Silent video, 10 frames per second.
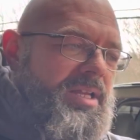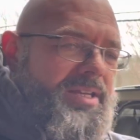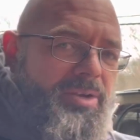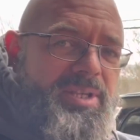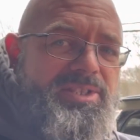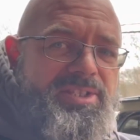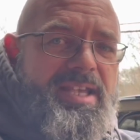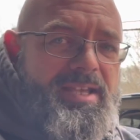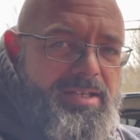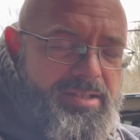Now, he
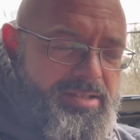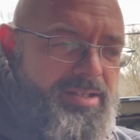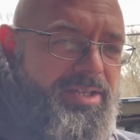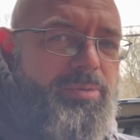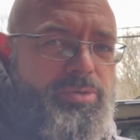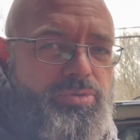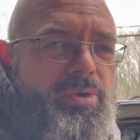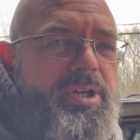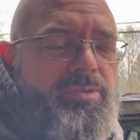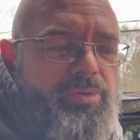said that it was
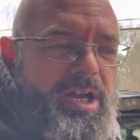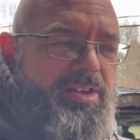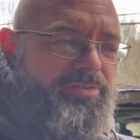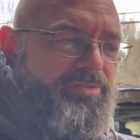running rough.